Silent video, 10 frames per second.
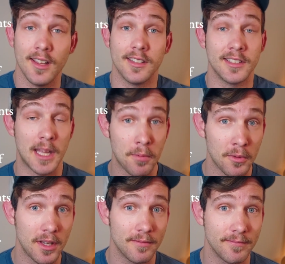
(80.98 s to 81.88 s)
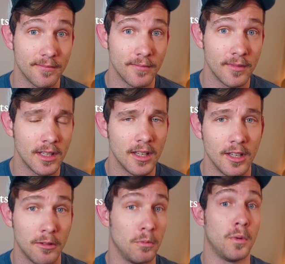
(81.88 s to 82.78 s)
Step 3.
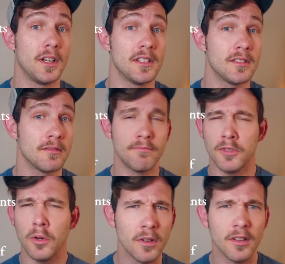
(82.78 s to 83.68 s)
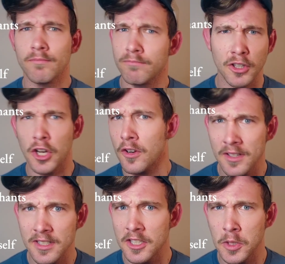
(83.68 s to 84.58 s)
What is your
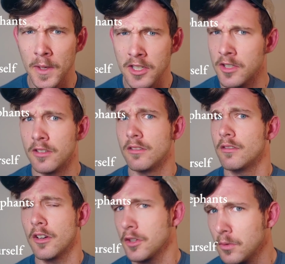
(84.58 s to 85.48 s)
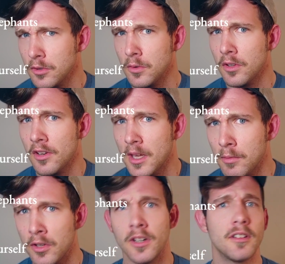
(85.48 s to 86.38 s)
current situation? Are you new to the
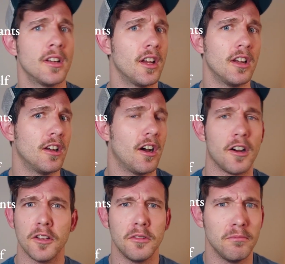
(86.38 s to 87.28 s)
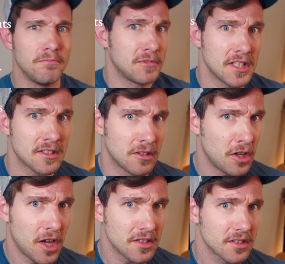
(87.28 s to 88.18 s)
neighborhood? Are you just
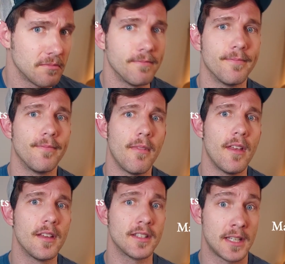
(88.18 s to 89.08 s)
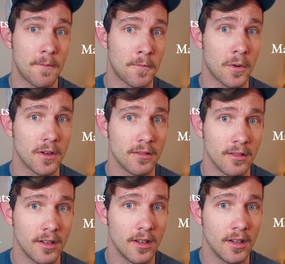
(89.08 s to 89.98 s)
lost? Step 4.
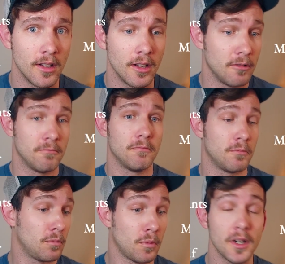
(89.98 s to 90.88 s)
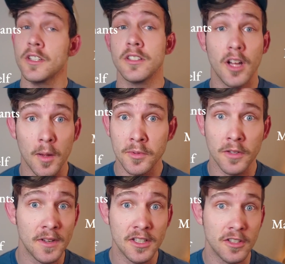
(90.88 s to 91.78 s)
What is an
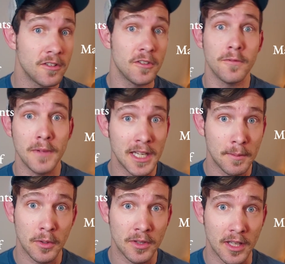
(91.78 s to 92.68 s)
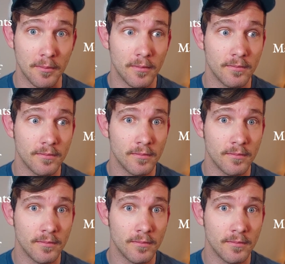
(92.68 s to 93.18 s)
observation you've made about them?